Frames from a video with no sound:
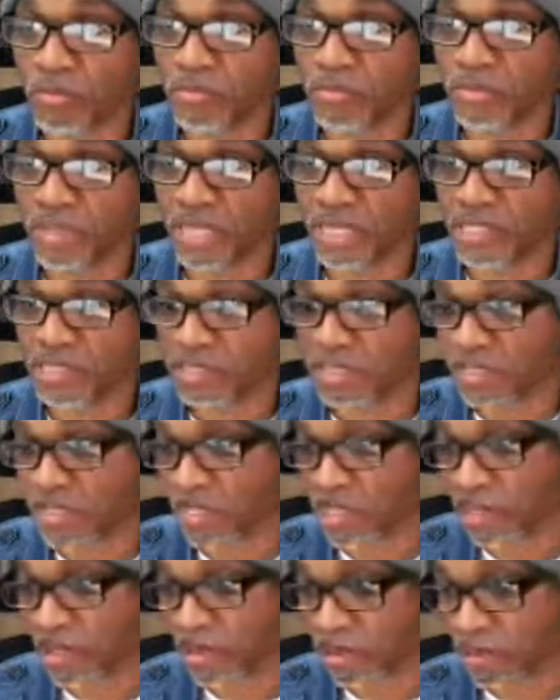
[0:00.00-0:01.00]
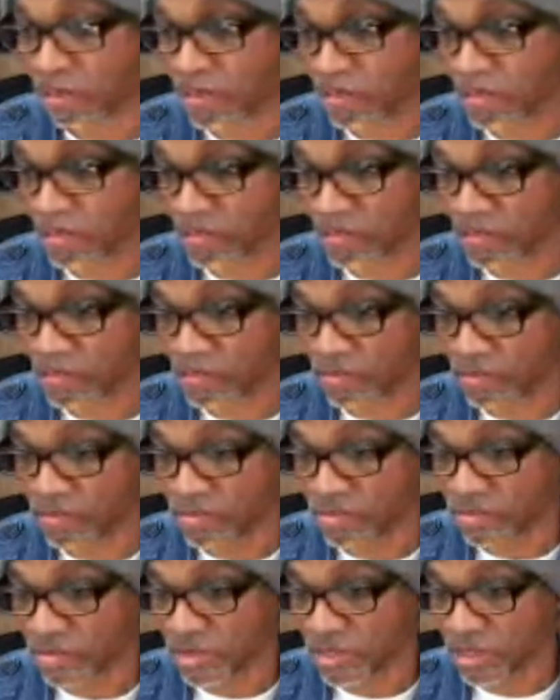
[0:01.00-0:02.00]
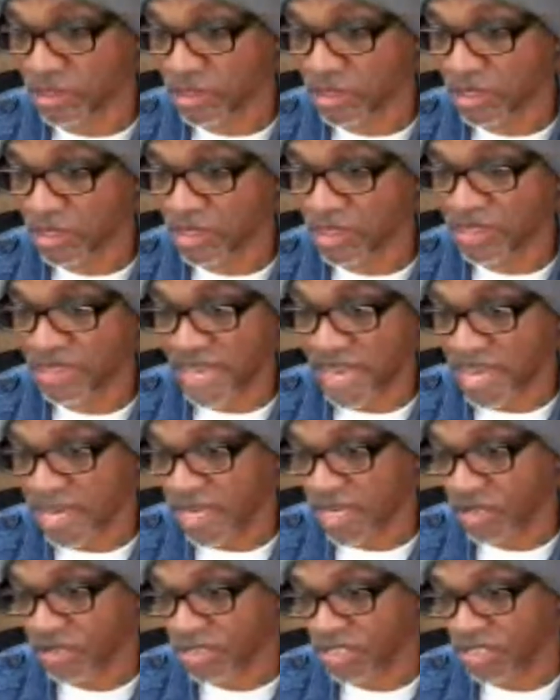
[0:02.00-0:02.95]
That is the link. Thank you,